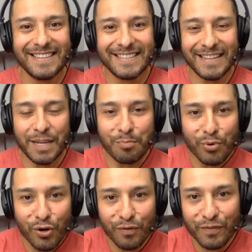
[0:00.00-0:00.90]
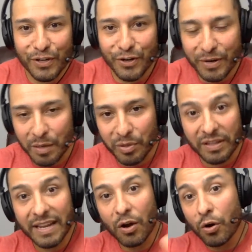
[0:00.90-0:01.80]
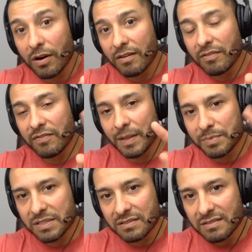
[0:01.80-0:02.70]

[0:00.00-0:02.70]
to improve your credibility, or flipped,